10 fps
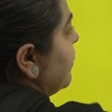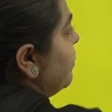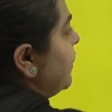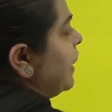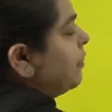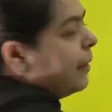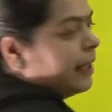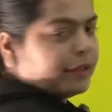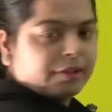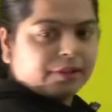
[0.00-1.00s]
Main
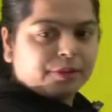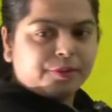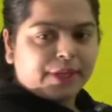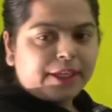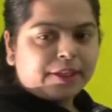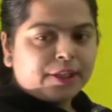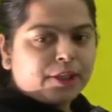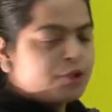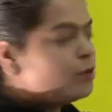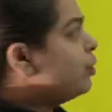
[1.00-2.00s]
part, right?
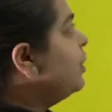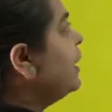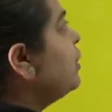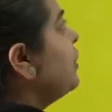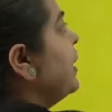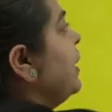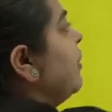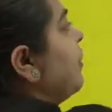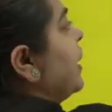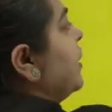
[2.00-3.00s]
So you need to
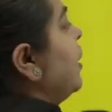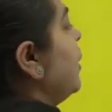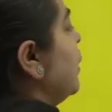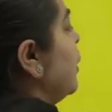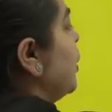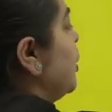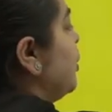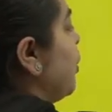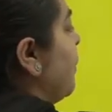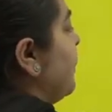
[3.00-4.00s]
identify the
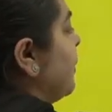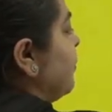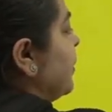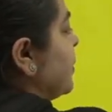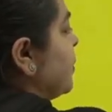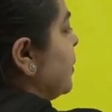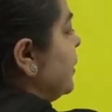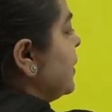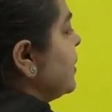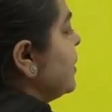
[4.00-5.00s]
topic first.
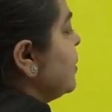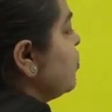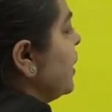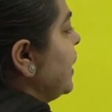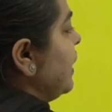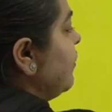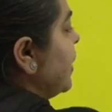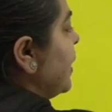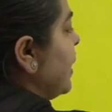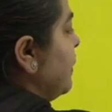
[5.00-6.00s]
This is really
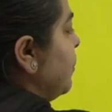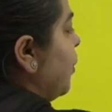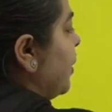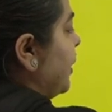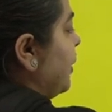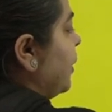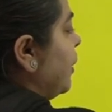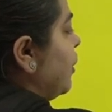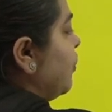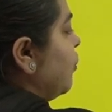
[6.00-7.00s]
very important.
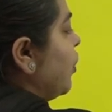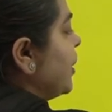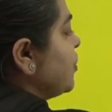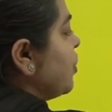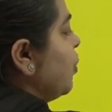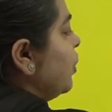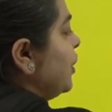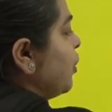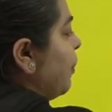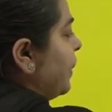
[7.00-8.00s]
What is the
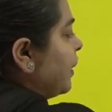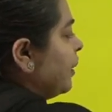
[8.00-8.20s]
whole topic?